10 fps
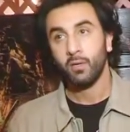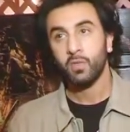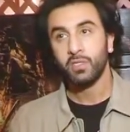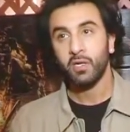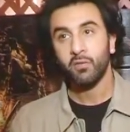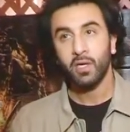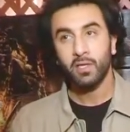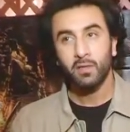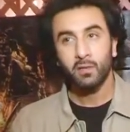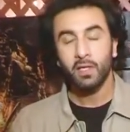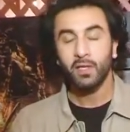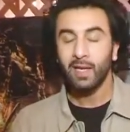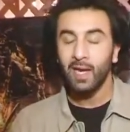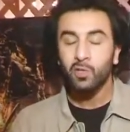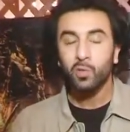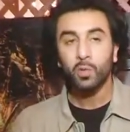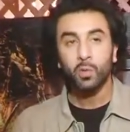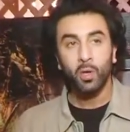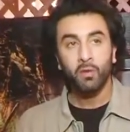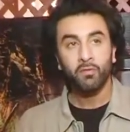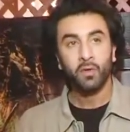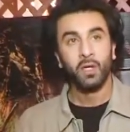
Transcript: which it can throw you off,